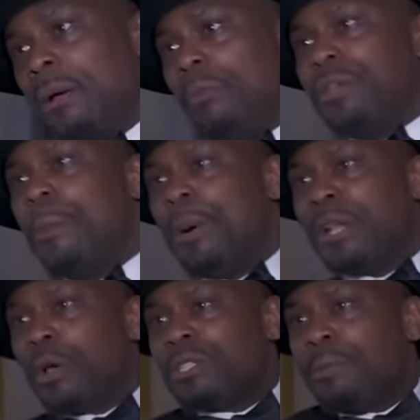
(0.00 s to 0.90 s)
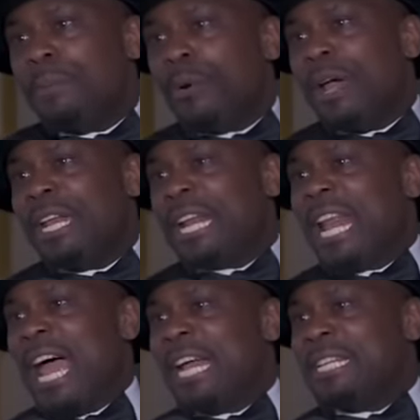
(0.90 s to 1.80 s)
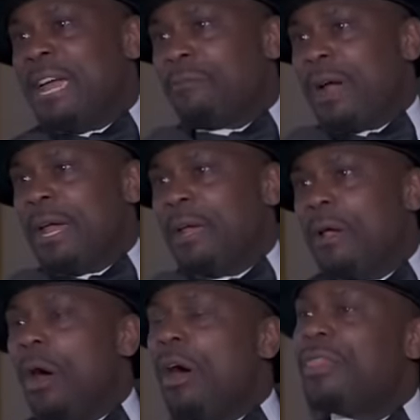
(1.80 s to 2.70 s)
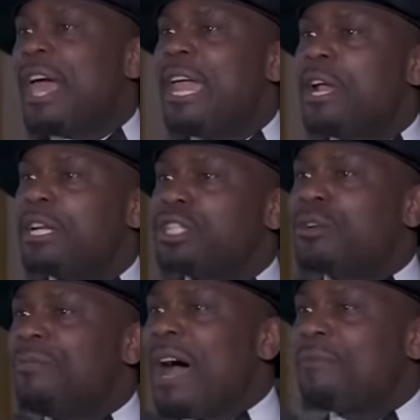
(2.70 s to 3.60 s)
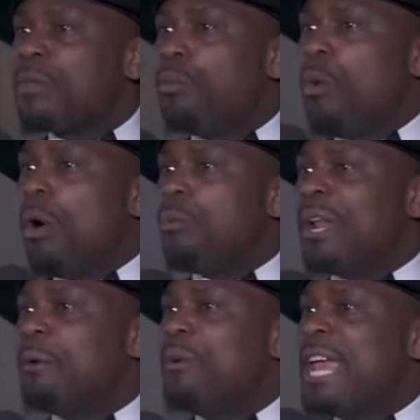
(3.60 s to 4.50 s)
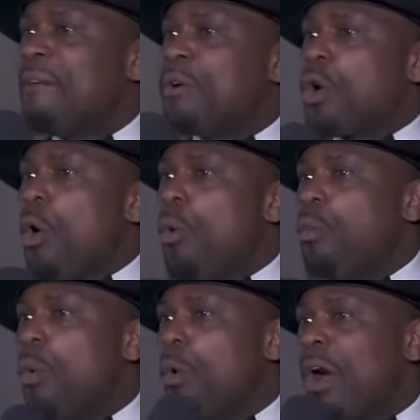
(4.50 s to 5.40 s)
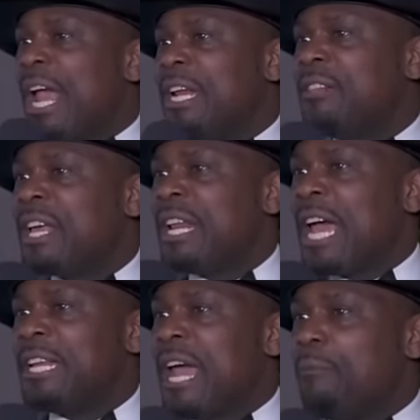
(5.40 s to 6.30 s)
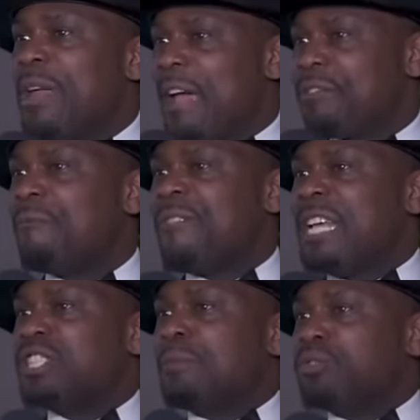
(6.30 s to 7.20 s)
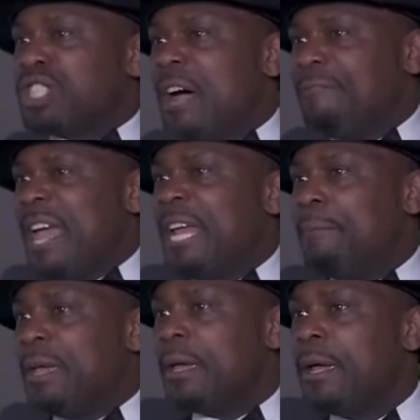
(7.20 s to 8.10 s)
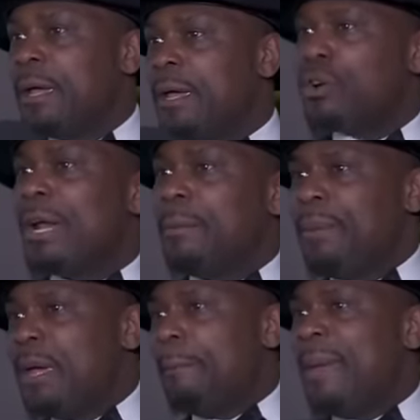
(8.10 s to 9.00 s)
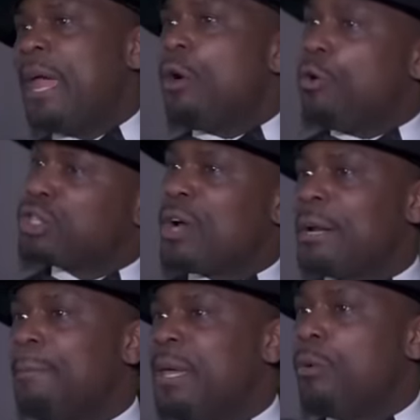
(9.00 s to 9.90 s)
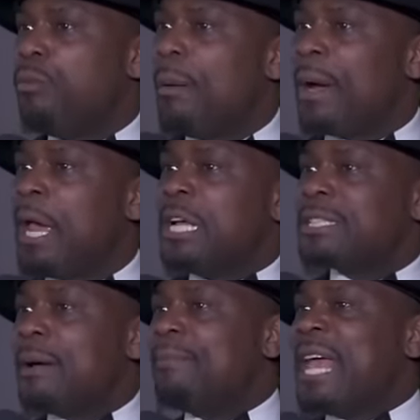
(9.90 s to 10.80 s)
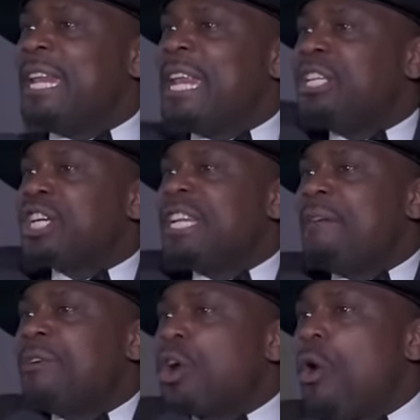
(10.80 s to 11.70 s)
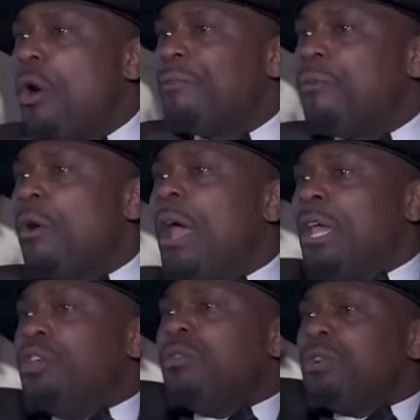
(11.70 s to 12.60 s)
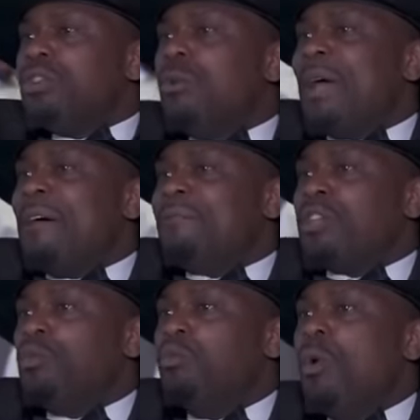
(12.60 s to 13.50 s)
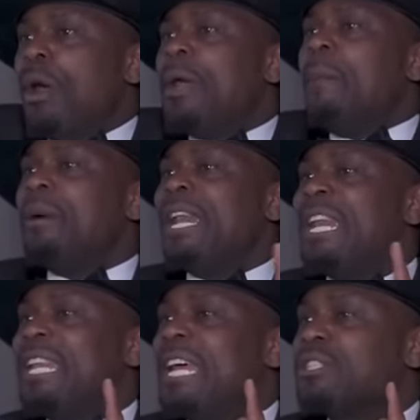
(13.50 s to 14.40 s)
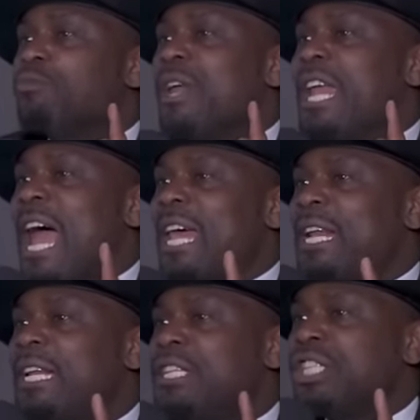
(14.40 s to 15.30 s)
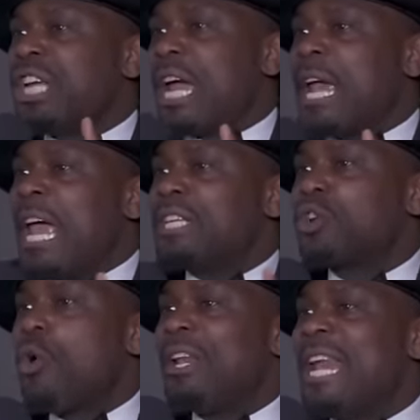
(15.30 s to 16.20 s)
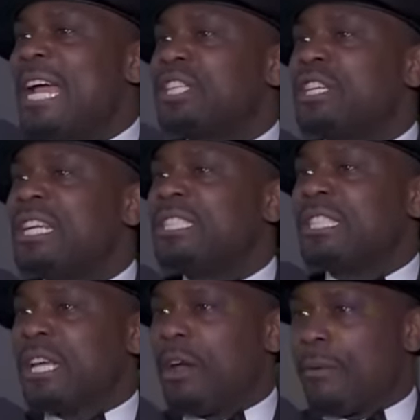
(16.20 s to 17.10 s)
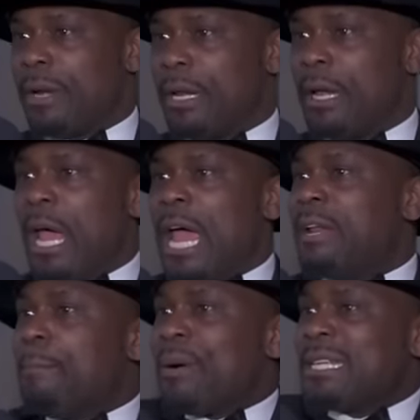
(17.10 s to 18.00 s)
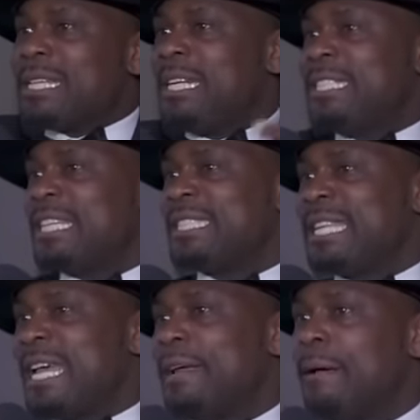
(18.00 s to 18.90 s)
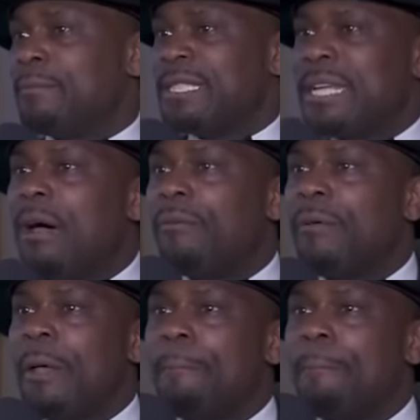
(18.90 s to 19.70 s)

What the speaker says: When you put those people in the line there, right? Are they going to survive the war when we have a cold war or anything like that? We have to face some tough enemy. Trying to be a man or trying to be a woman, something that nature never called for. You could do whatever you want, but there's reality check. It's called national security. And the president just said it himself.